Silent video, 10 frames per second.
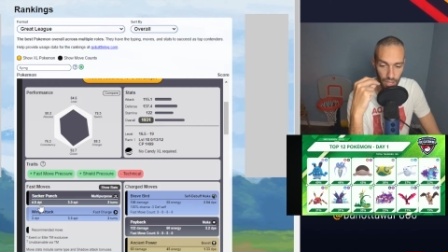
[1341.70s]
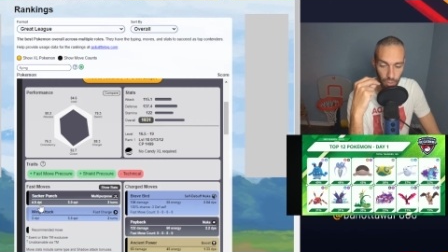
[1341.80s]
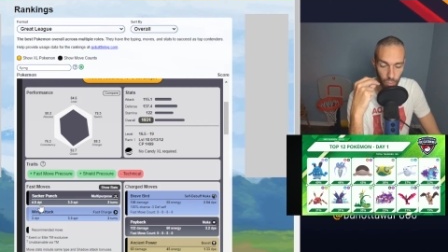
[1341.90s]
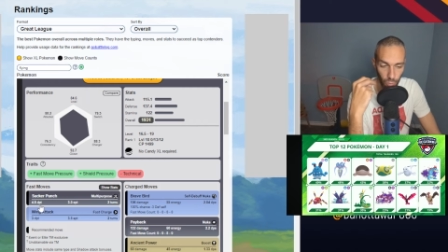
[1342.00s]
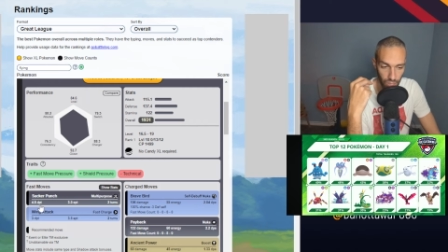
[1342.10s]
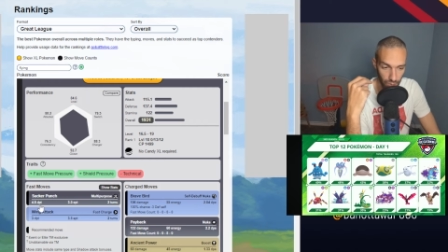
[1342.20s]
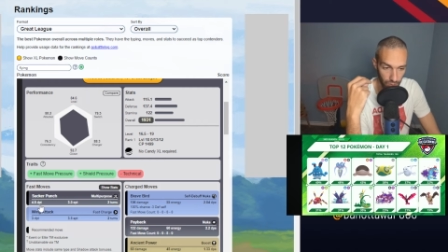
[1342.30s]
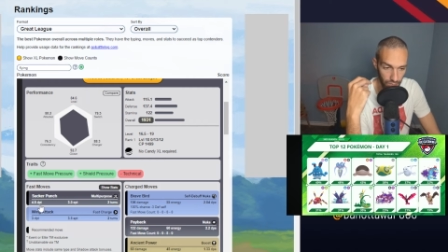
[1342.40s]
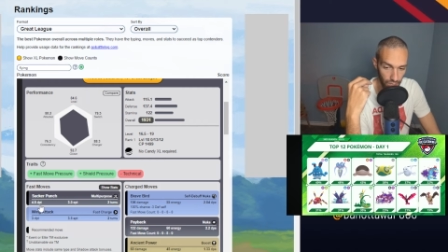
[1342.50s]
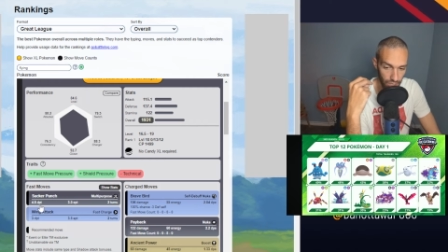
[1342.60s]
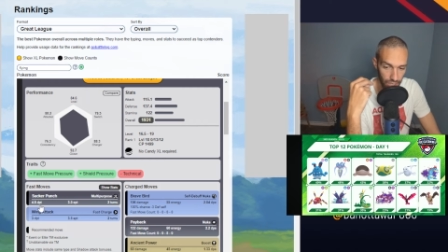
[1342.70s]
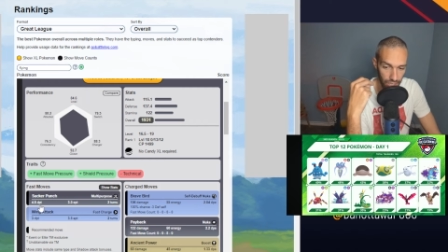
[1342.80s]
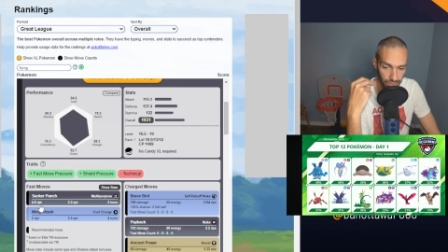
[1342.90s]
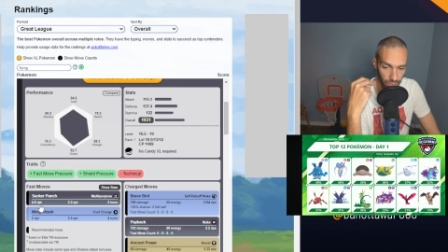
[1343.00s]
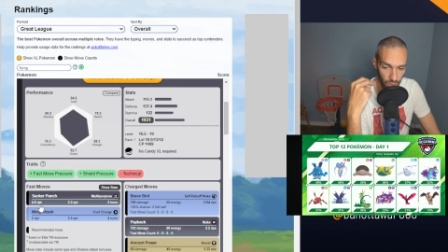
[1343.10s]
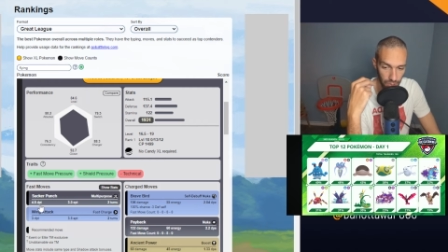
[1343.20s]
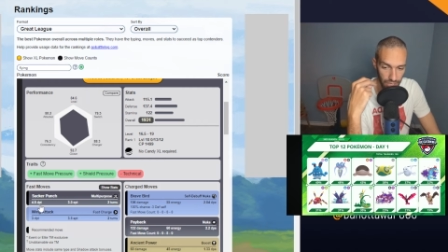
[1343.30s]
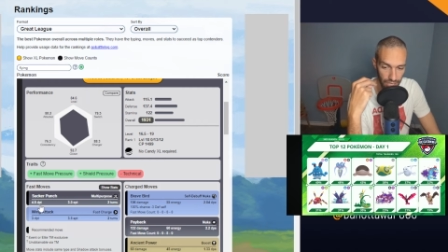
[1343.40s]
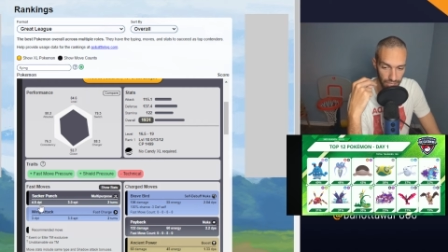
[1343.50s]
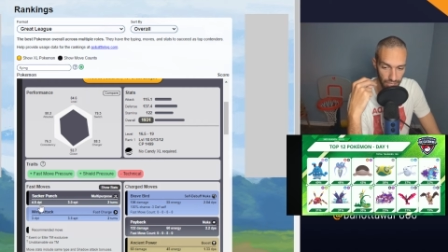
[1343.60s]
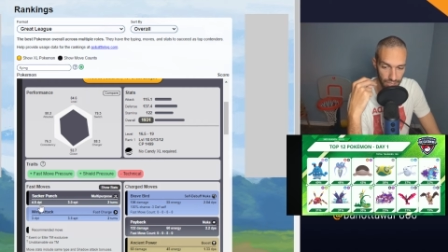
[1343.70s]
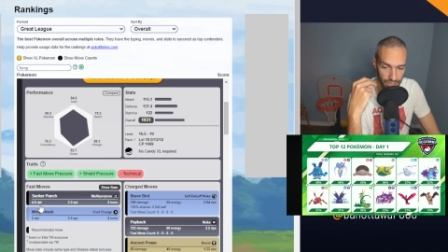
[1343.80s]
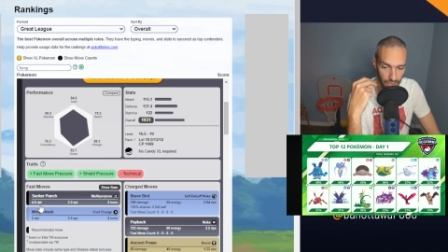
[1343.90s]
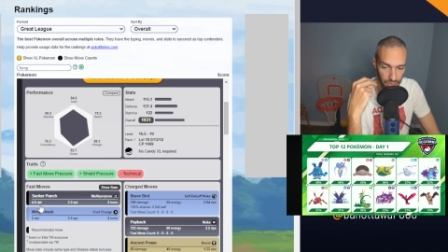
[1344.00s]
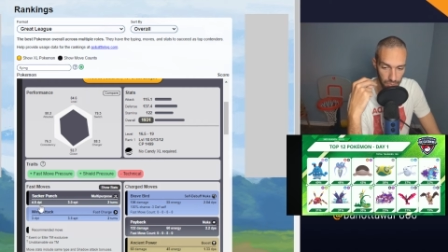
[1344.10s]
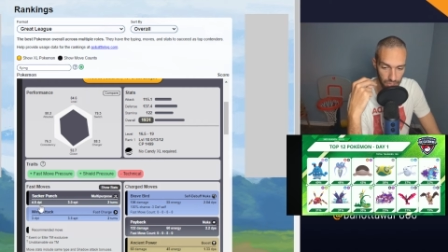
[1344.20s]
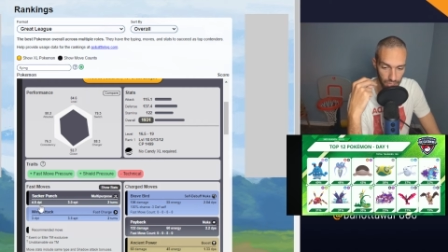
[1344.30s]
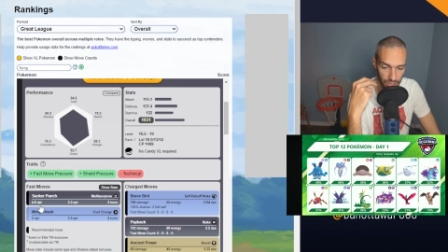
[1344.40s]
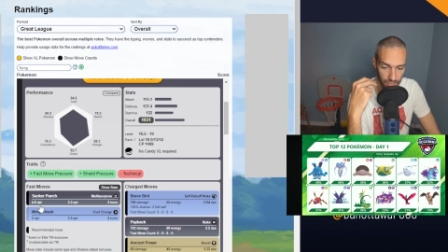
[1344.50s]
really hard hitting 4.8 damage per turn.